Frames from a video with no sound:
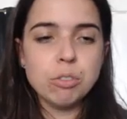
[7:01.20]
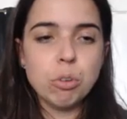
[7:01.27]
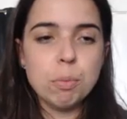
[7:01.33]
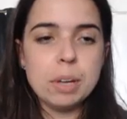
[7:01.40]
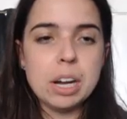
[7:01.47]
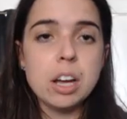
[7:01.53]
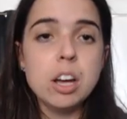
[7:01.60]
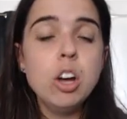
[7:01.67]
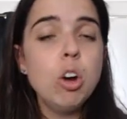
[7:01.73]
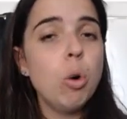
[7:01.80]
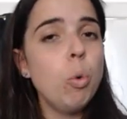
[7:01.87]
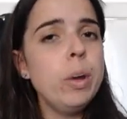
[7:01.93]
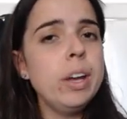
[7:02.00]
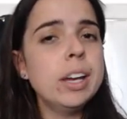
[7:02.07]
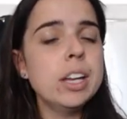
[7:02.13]
formula,
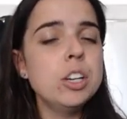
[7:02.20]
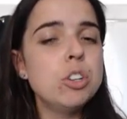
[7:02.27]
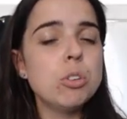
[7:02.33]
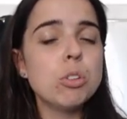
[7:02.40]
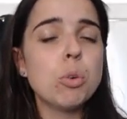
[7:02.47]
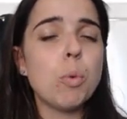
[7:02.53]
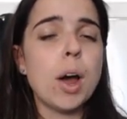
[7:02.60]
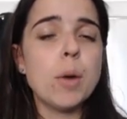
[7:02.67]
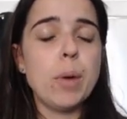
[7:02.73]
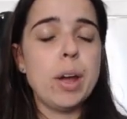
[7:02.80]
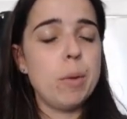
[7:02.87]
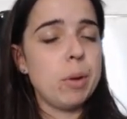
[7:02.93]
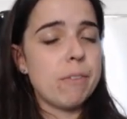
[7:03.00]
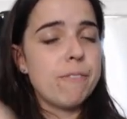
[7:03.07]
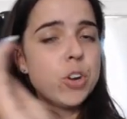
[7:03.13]
or we can do the one
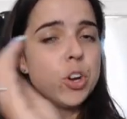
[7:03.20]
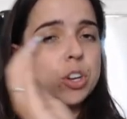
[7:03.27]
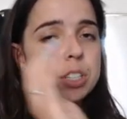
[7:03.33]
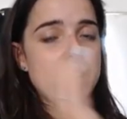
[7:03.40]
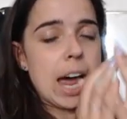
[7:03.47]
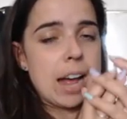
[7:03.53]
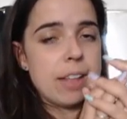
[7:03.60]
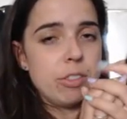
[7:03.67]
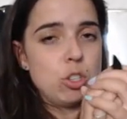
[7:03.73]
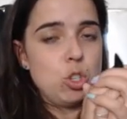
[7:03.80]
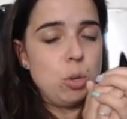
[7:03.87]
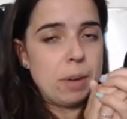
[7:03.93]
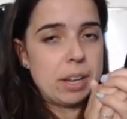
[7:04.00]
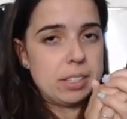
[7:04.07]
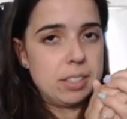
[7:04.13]
where we first add the
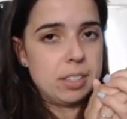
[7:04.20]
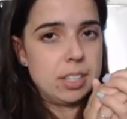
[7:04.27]
two masses